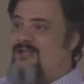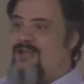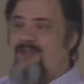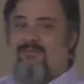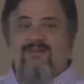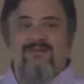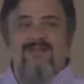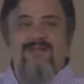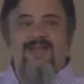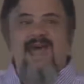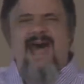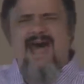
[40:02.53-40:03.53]
good enough.
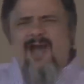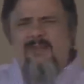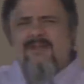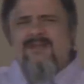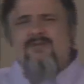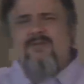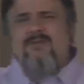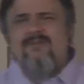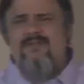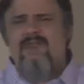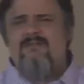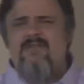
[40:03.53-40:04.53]
How many of you
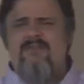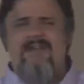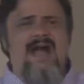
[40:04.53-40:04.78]
have ever